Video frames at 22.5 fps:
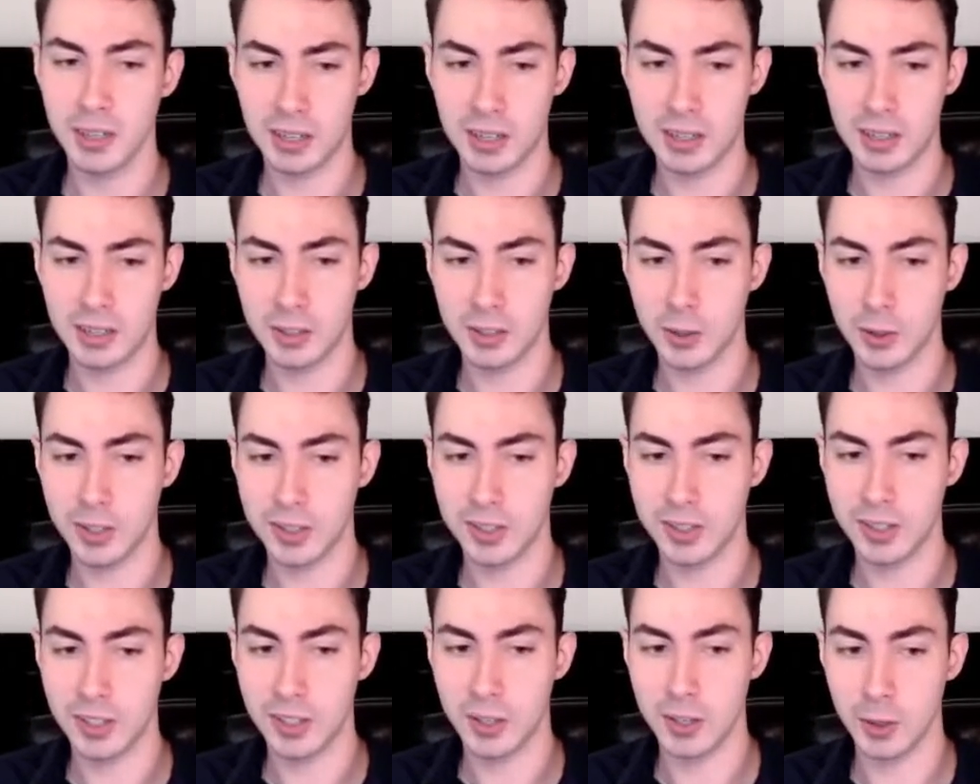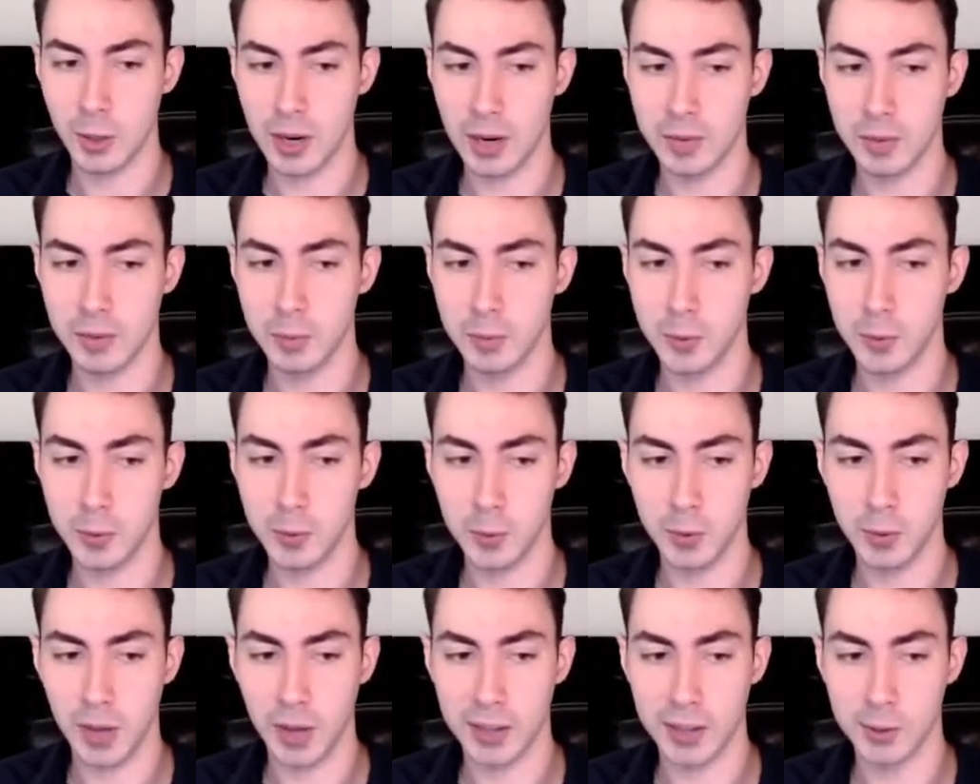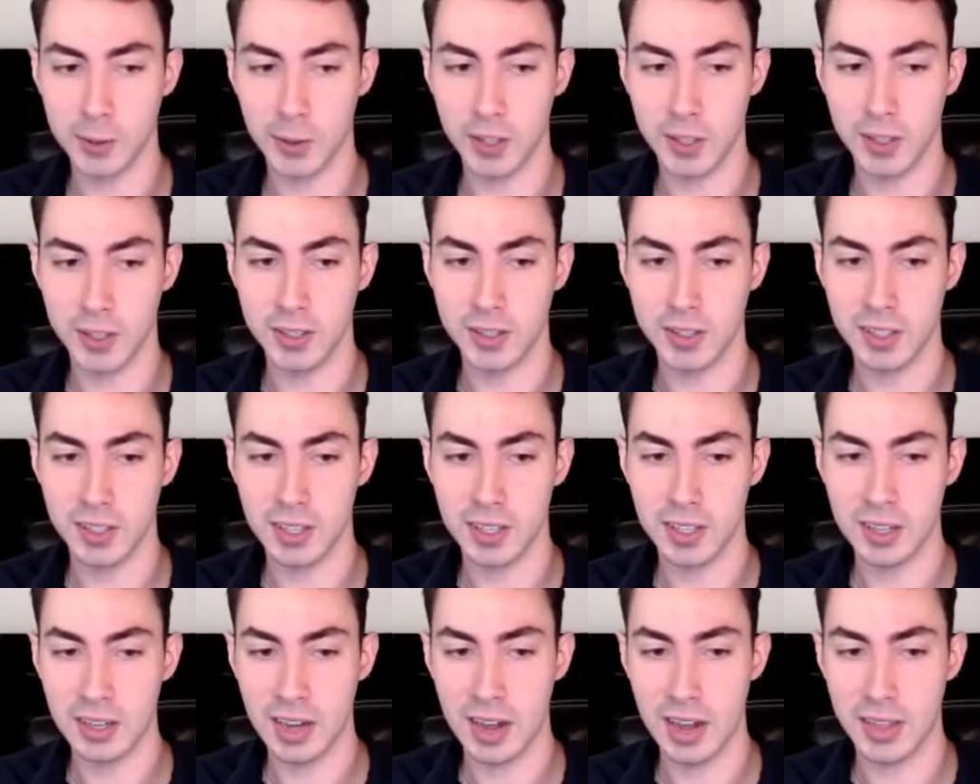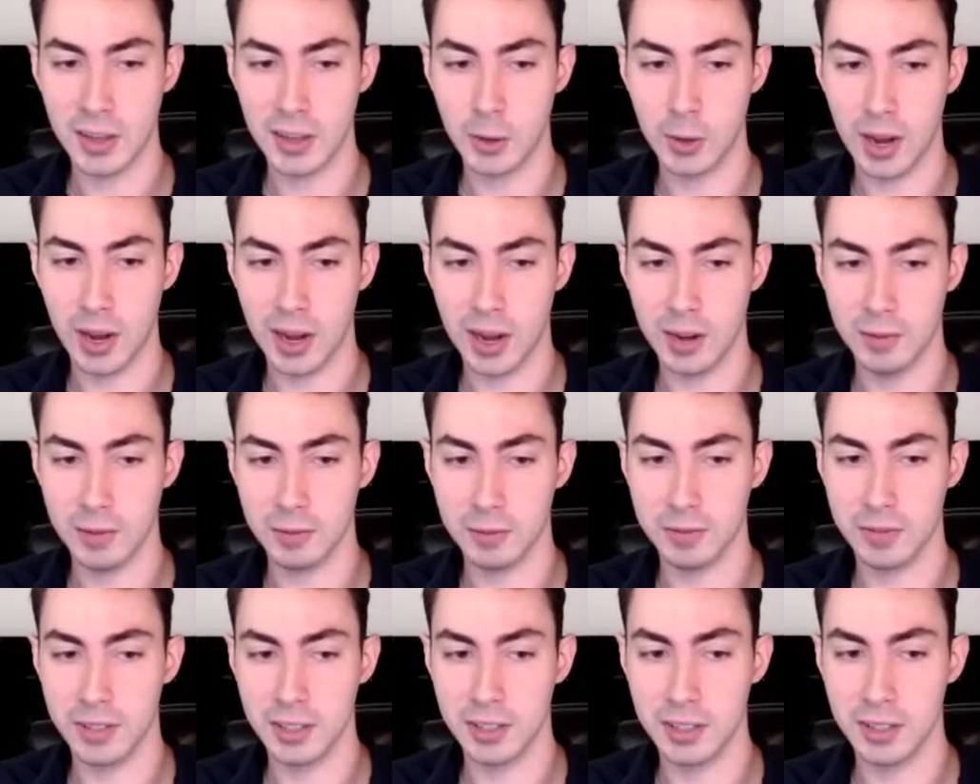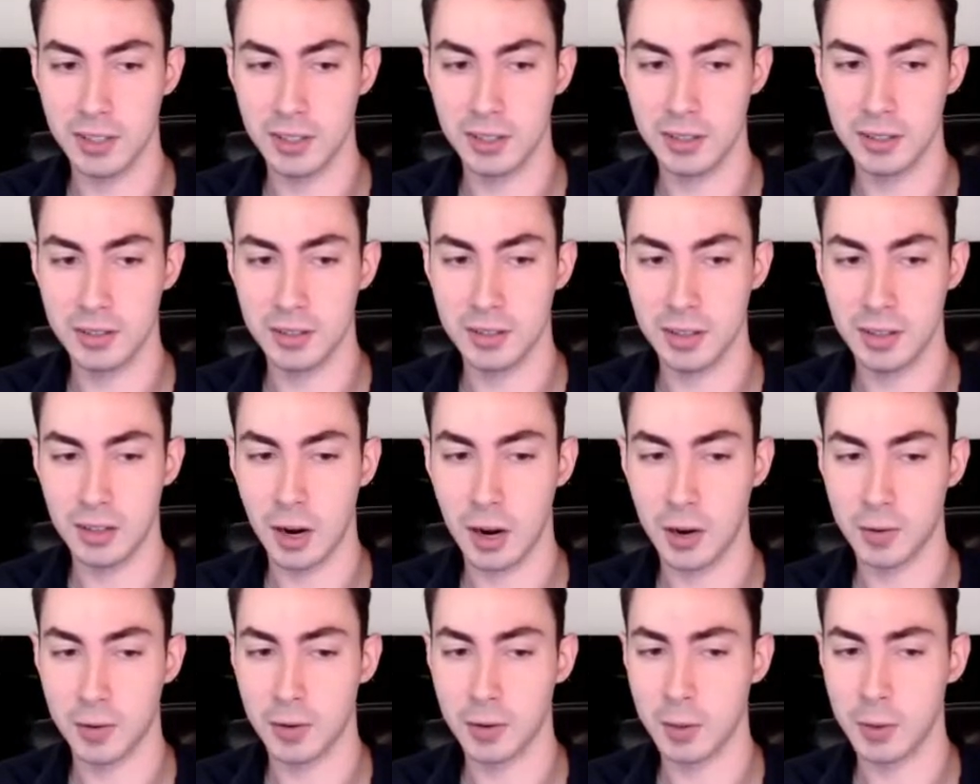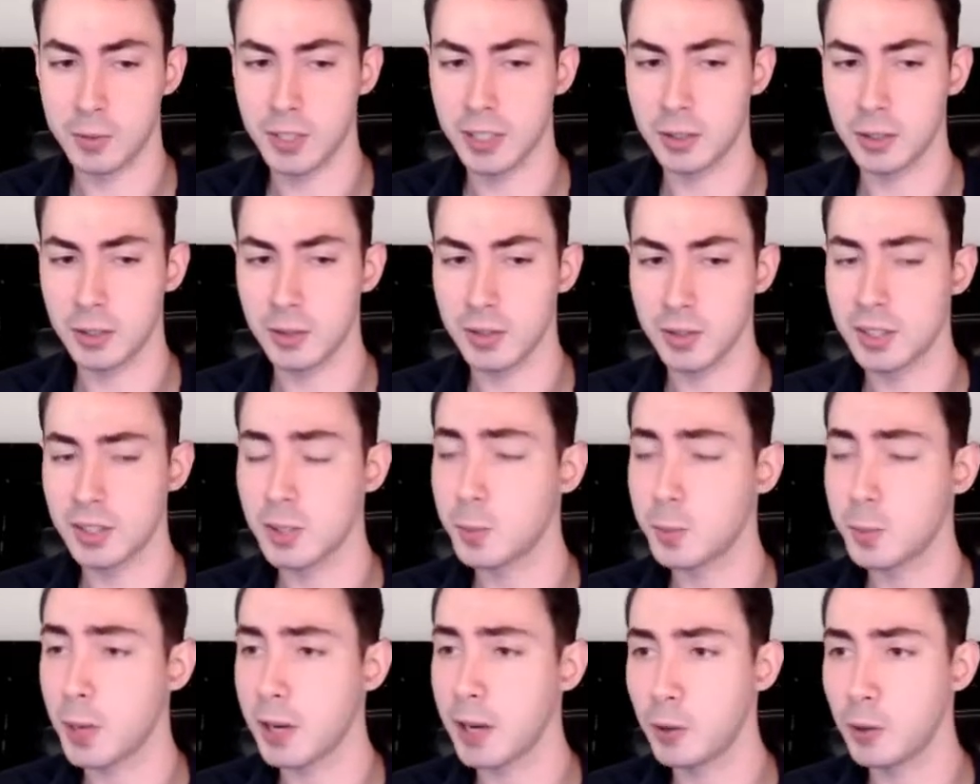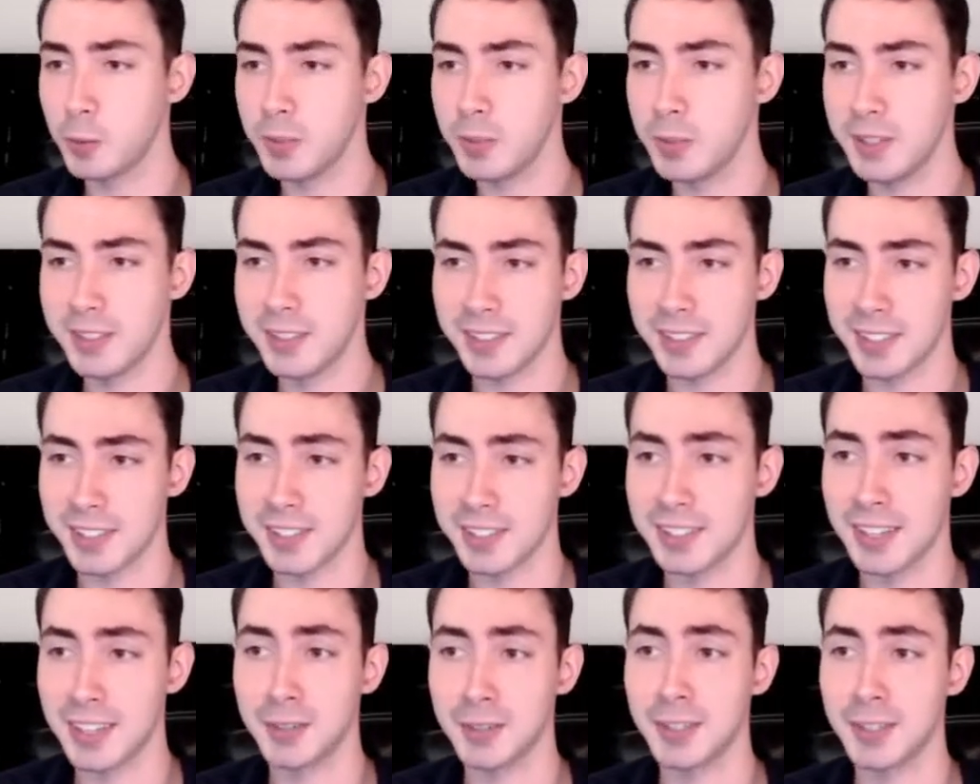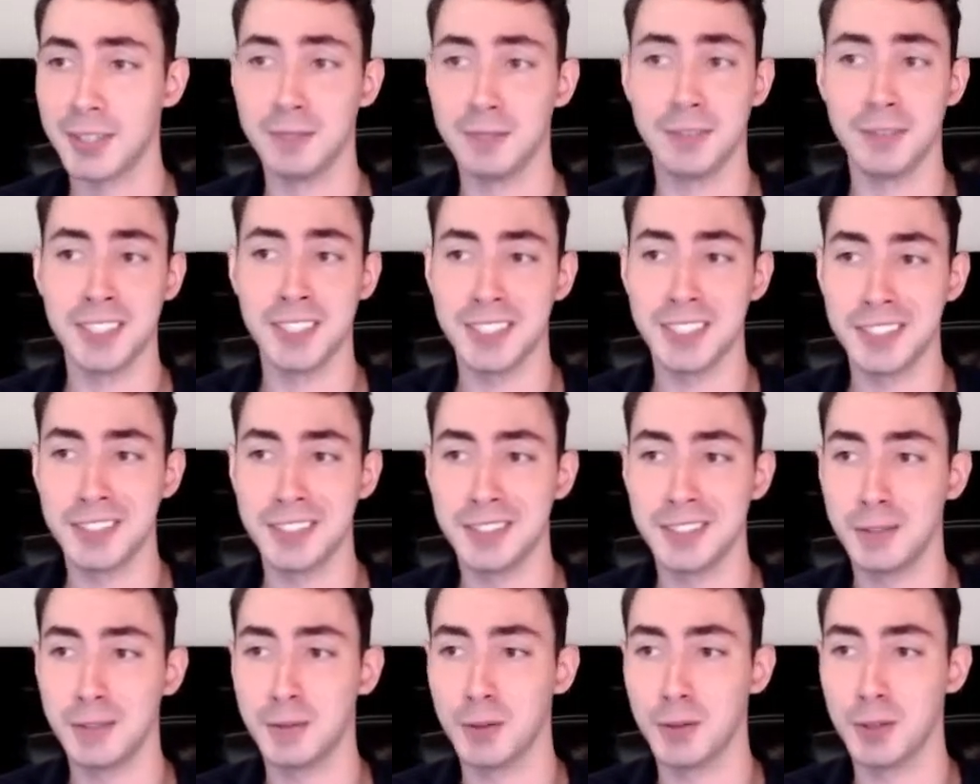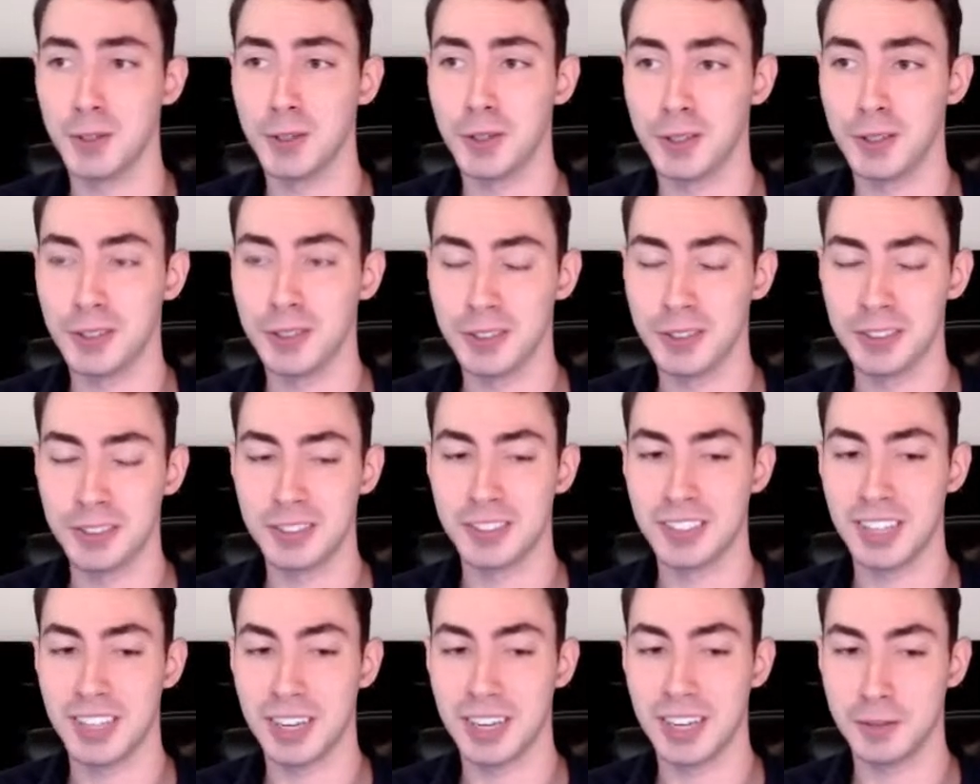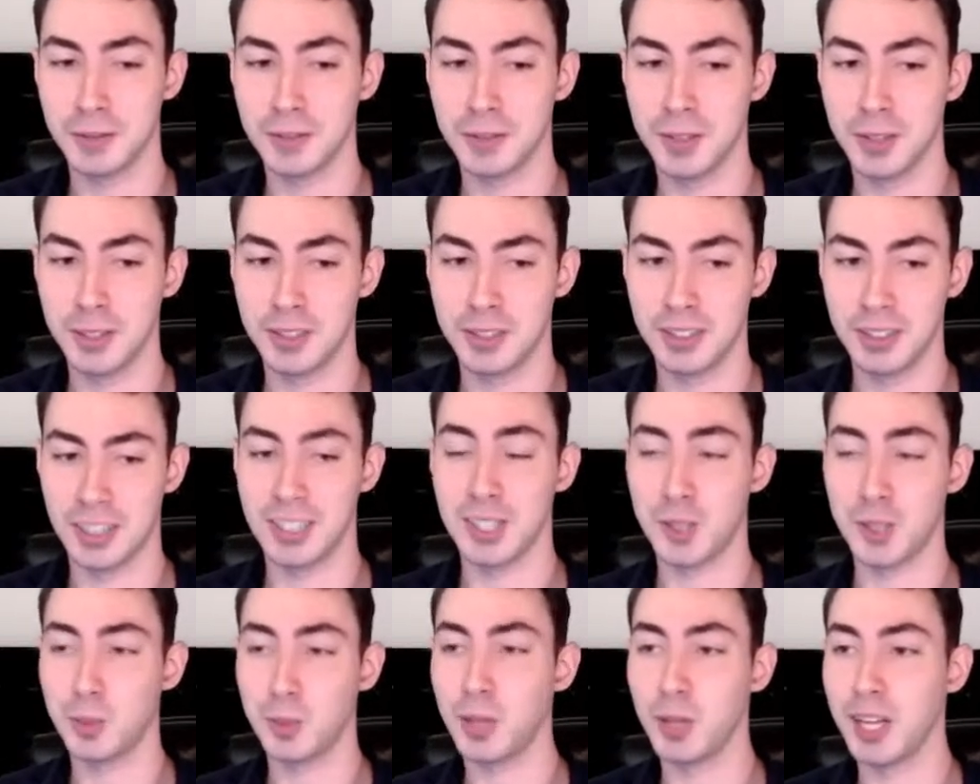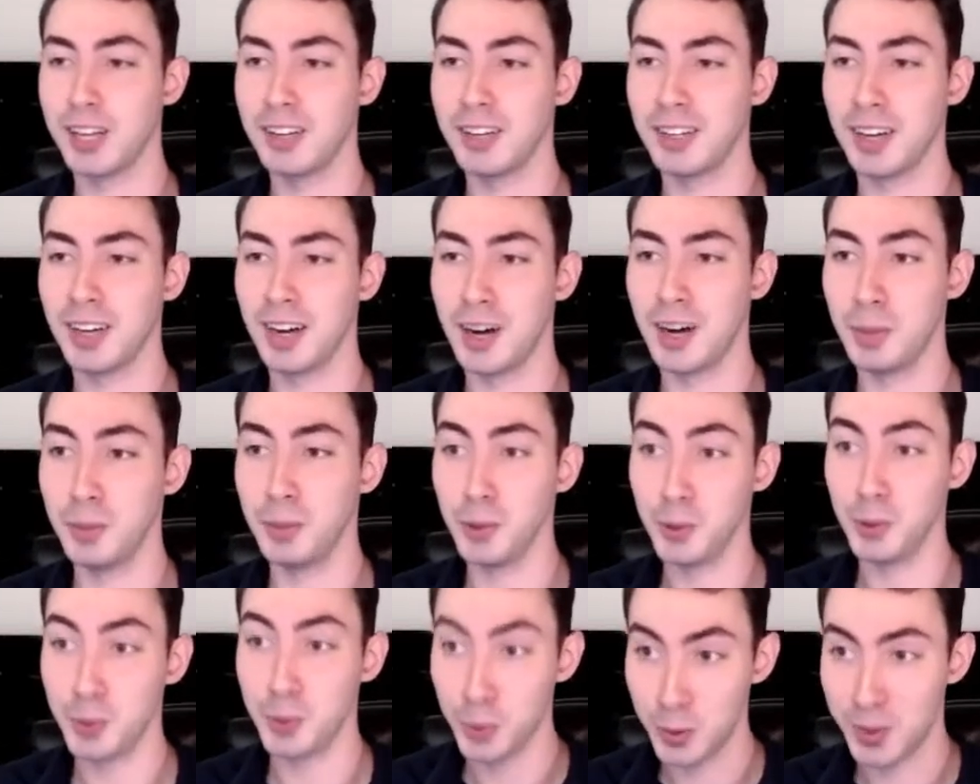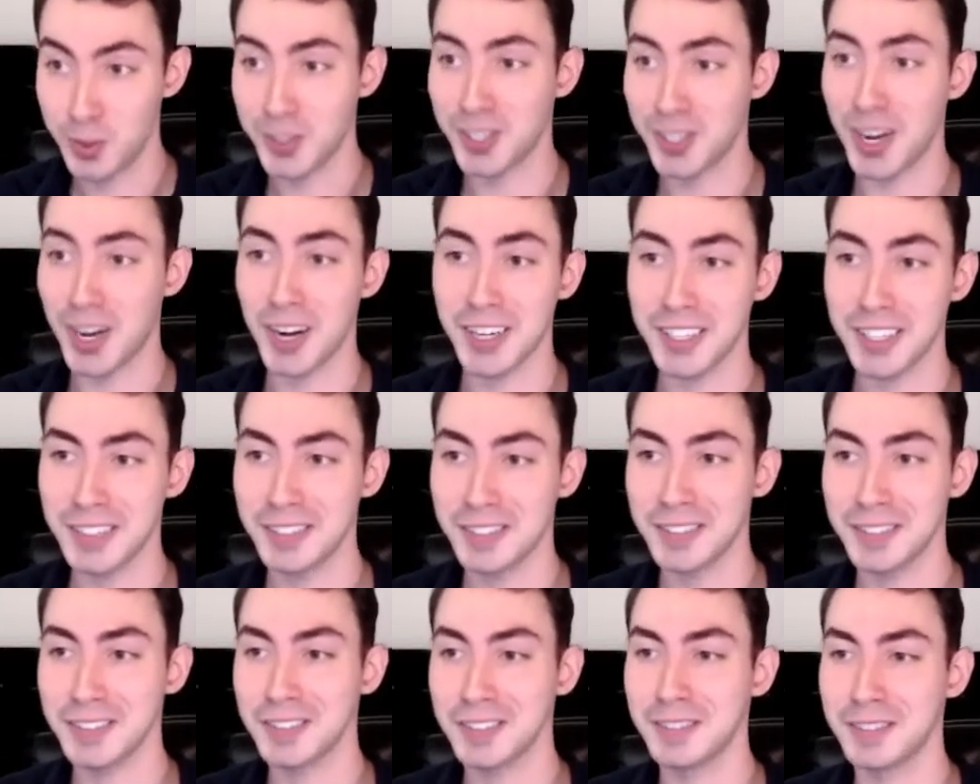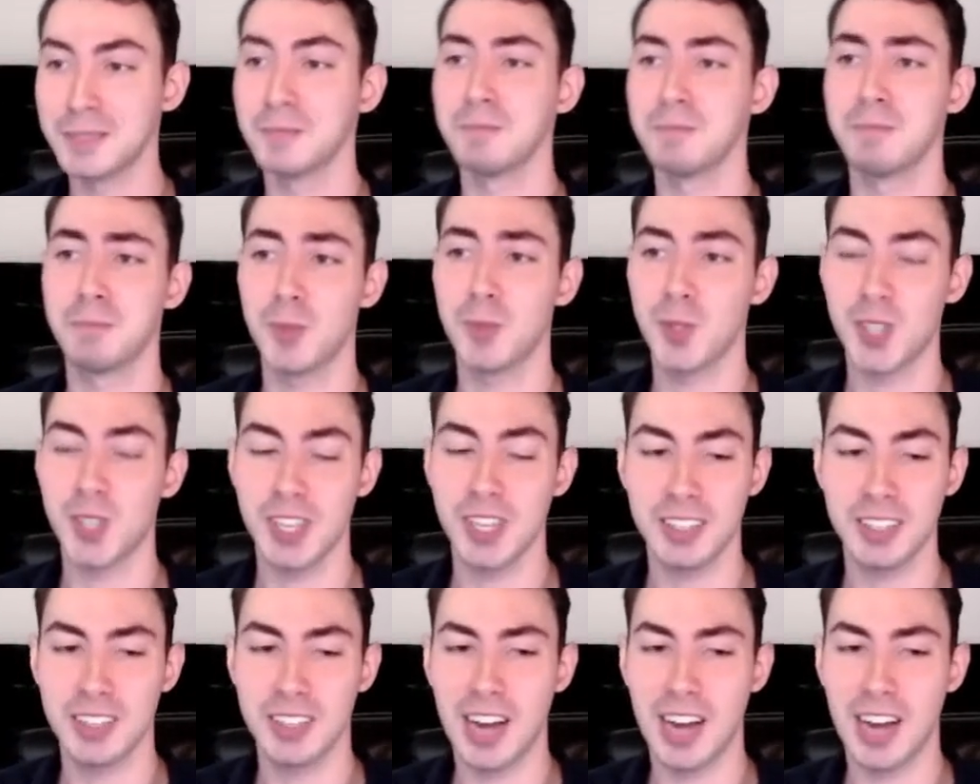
You can see here you have the Bluetooth address, and then you have the RFCOMM channel. This is by no means like a standard convention for kind of displaying a Bluetooth socket per se.